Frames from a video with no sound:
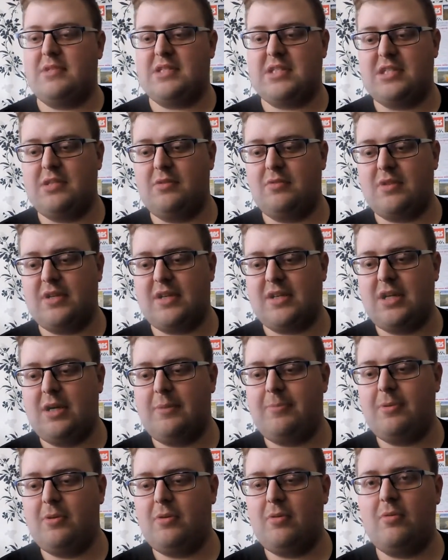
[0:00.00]
Still got a
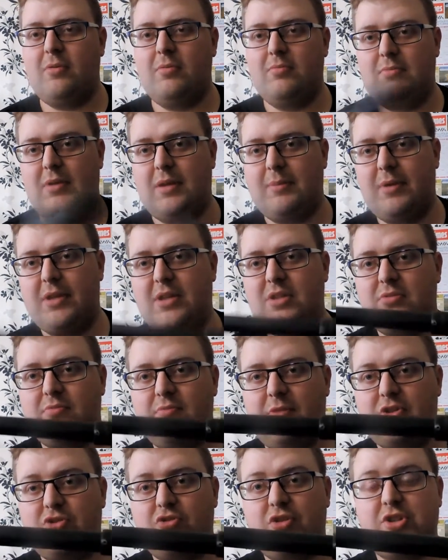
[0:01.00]
couple, like
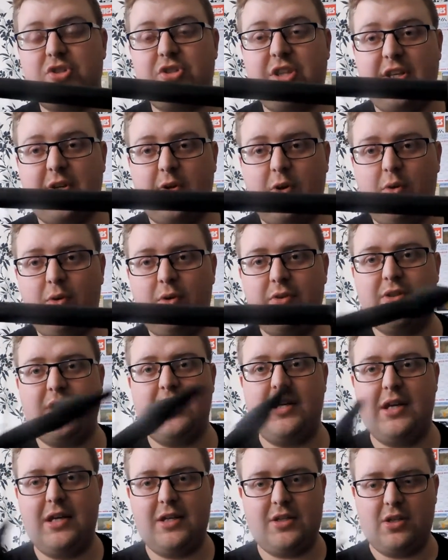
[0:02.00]
my trusty
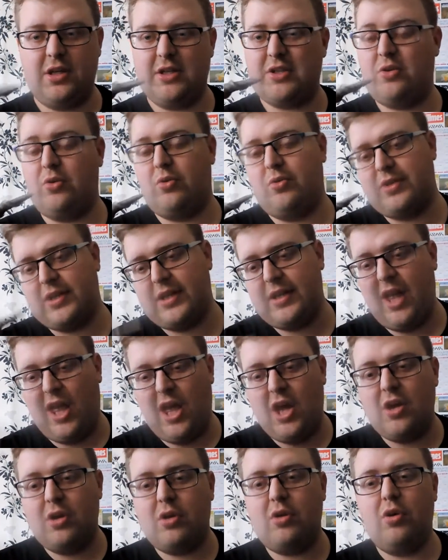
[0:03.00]
Corder
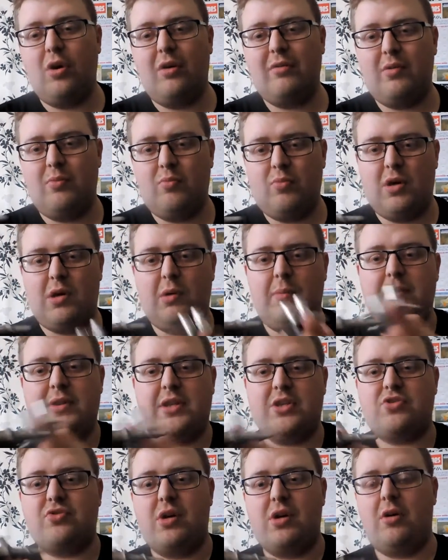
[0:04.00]
one with
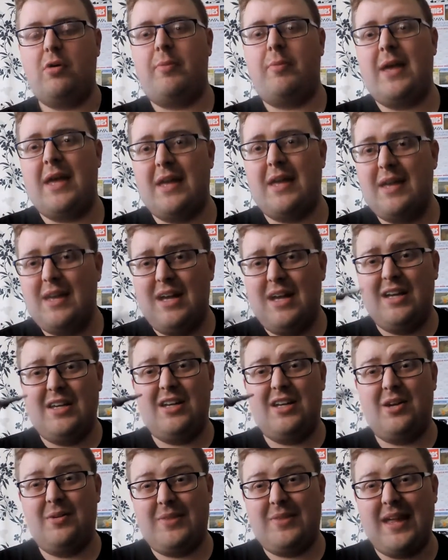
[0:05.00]
the drill bit.
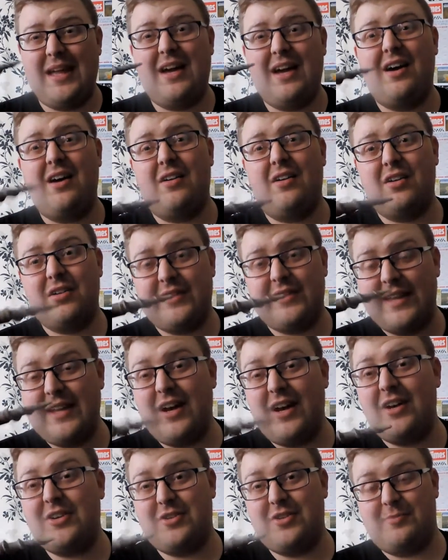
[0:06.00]
You know, they
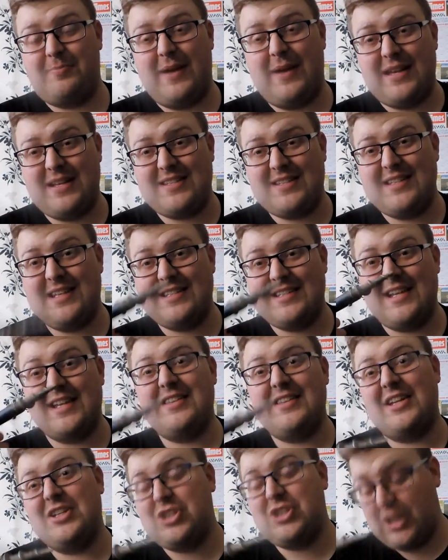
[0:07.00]
are good bank sticks
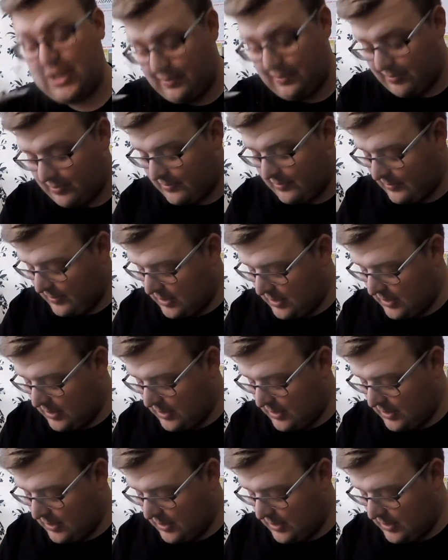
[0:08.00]
and they're cheap.